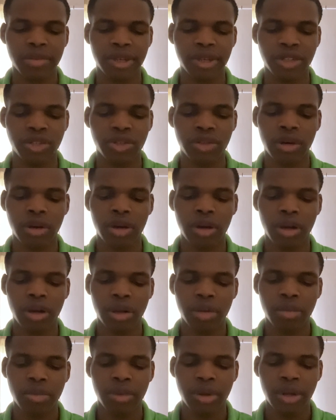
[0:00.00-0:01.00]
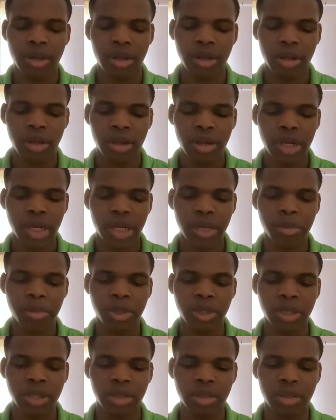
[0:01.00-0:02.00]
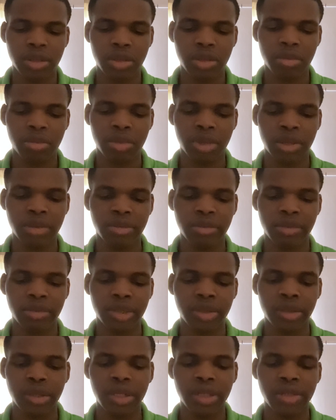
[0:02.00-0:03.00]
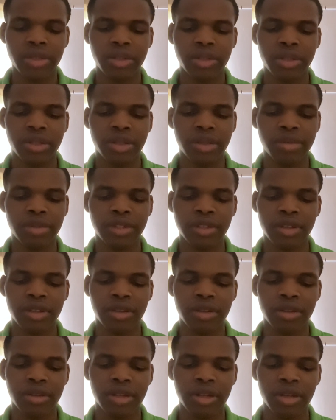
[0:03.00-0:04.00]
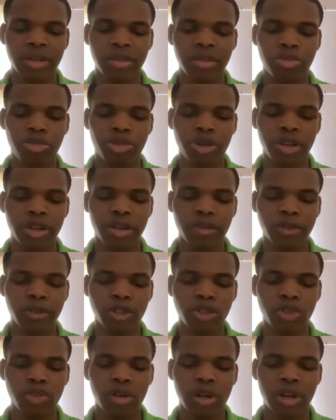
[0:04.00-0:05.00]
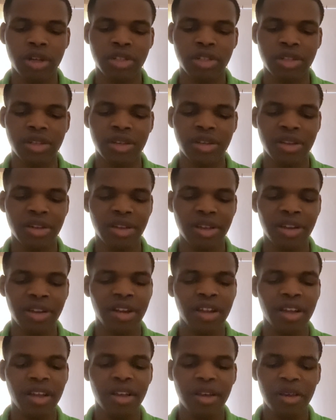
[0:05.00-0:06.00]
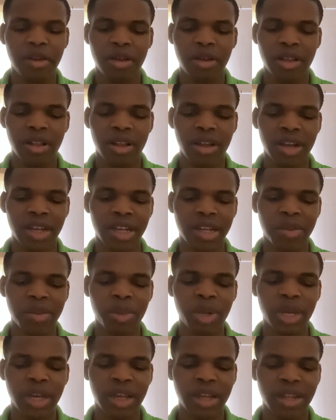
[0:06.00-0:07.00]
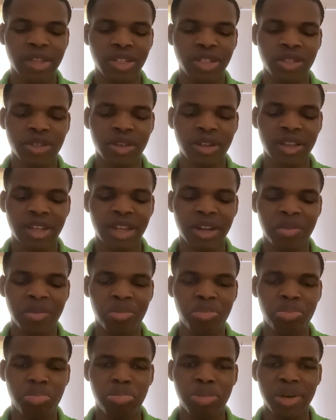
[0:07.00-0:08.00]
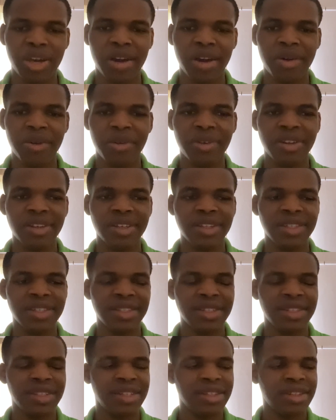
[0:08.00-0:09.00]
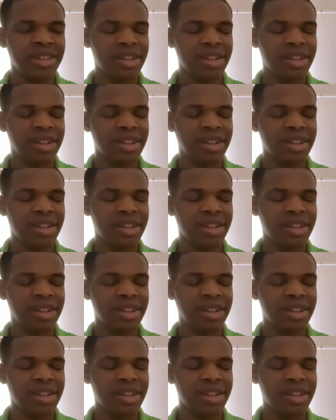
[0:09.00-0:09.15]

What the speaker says: job, I mean, my relationship is now on the brink of destruction. Like, man, she's gonna get embarrassed.